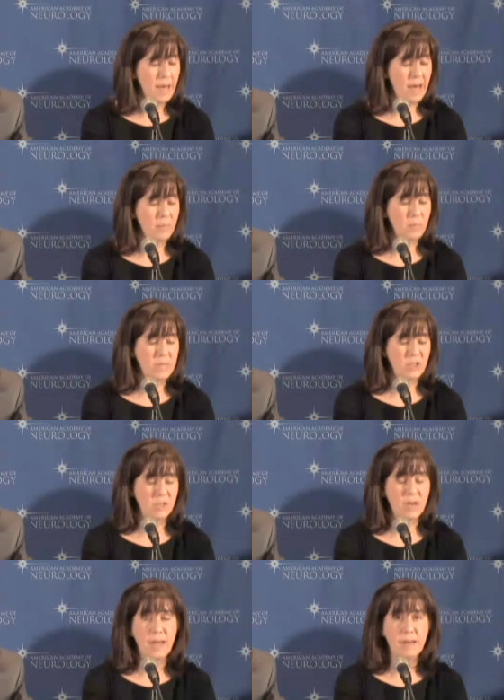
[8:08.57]
uh,
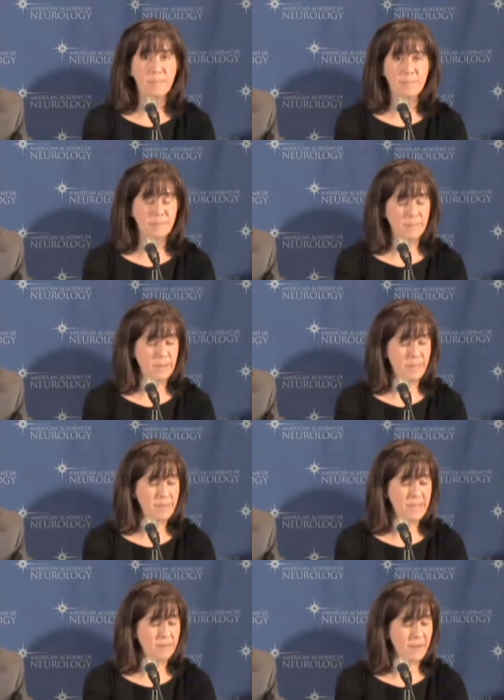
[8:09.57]
which um, may
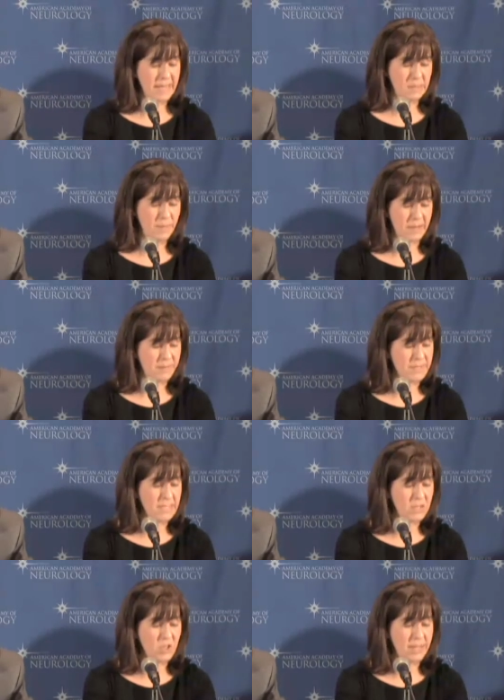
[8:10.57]
be advised by
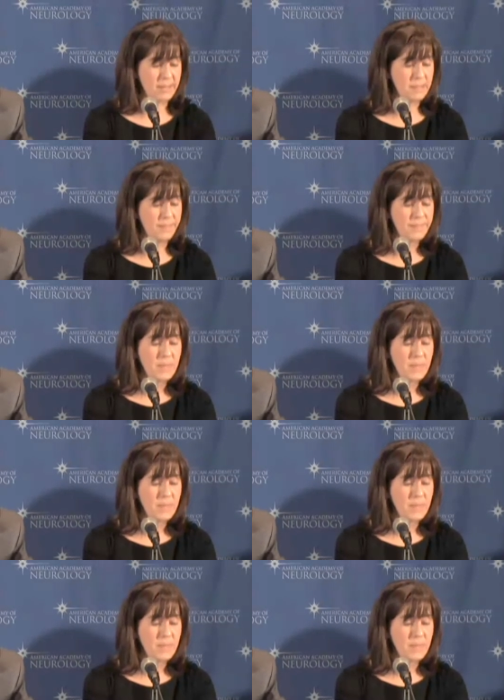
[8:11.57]
physicians.